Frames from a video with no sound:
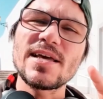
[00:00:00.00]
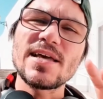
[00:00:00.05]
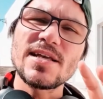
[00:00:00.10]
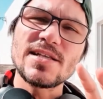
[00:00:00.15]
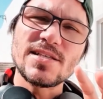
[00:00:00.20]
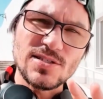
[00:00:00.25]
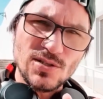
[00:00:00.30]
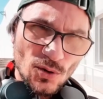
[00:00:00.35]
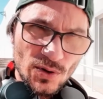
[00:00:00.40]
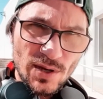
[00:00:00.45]

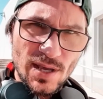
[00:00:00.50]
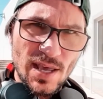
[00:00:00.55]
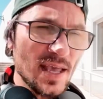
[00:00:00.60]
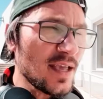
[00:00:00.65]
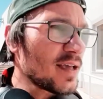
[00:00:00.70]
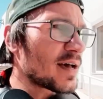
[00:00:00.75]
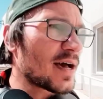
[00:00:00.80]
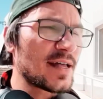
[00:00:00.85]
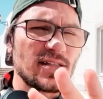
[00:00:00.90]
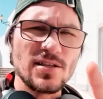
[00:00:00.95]
It's
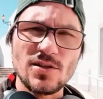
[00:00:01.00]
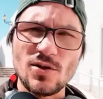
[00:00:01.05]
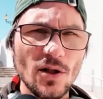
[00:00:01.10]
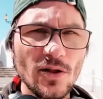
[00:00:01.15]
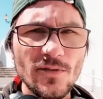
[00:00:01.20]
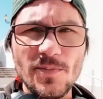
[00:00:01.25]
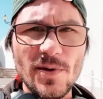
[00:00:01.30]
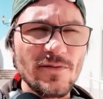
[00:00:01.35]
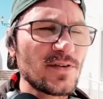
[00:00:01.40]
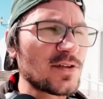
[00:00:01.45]
okay. I did all
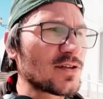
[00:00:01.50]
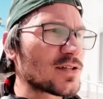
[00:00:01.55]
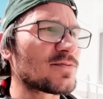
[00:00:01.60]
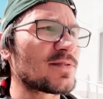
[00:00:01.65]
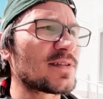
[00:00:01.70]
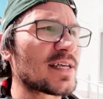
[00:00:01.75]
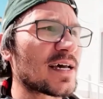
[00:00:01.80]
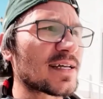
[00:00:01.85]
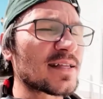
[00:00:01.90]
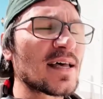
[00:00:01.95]
of my videos
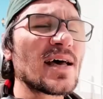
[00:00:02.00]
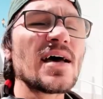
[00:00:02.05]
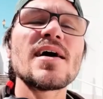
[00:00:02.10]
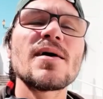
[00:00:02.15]
with that.